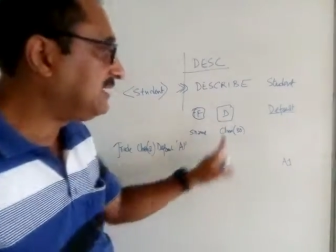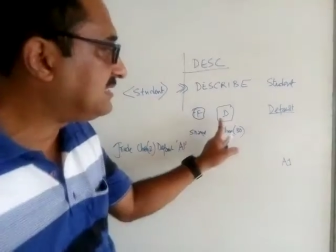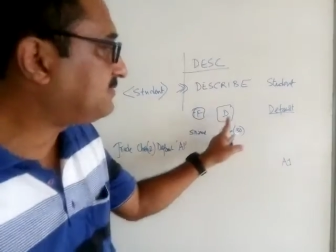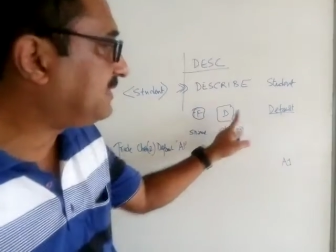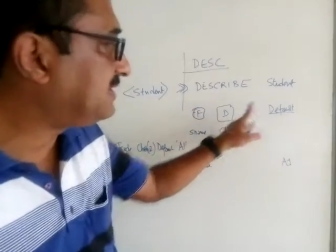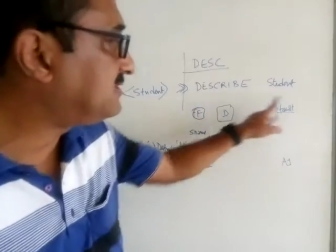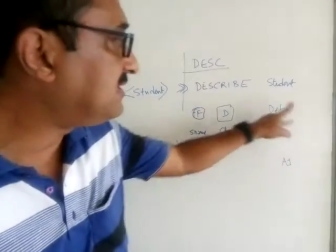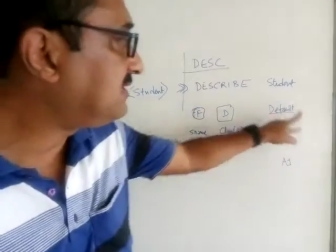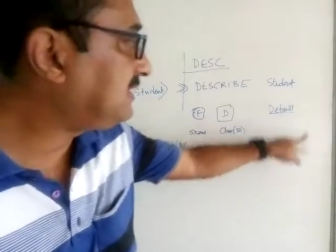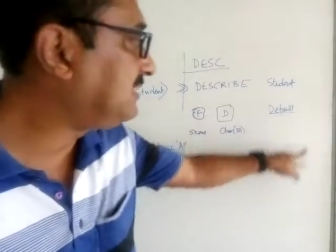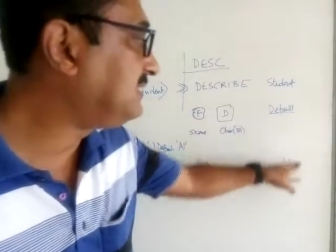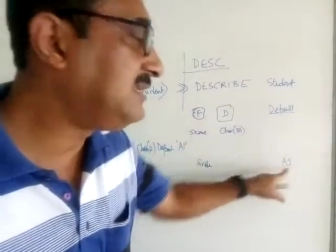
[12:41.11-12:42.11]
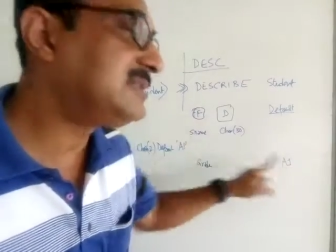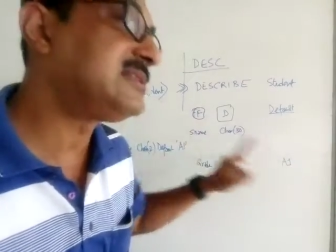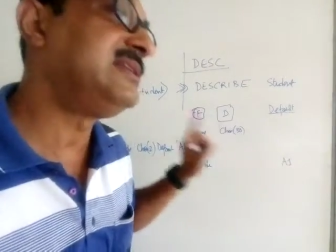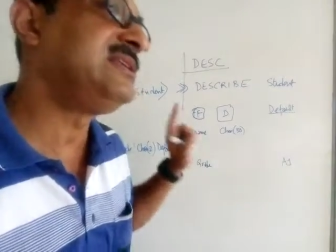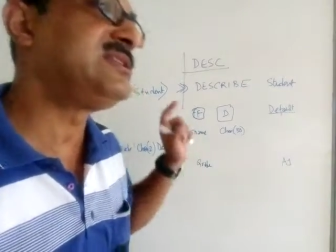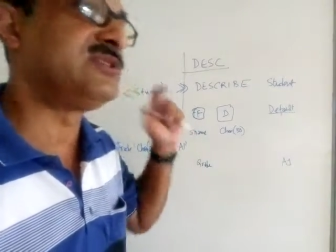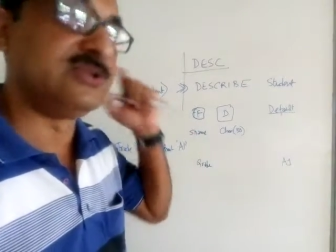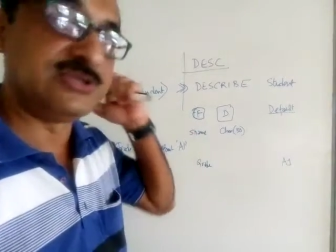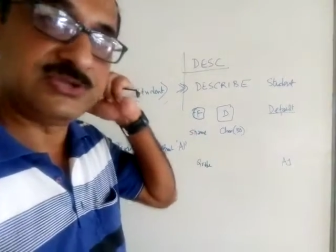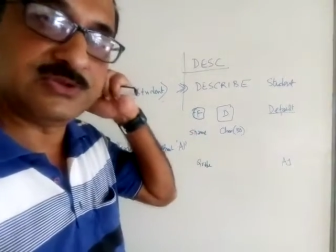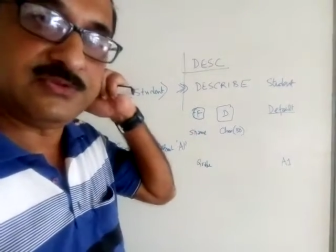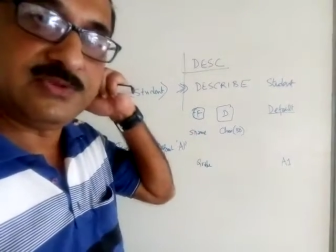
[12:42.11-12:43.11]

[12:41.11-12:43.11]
is mentioned in this list also.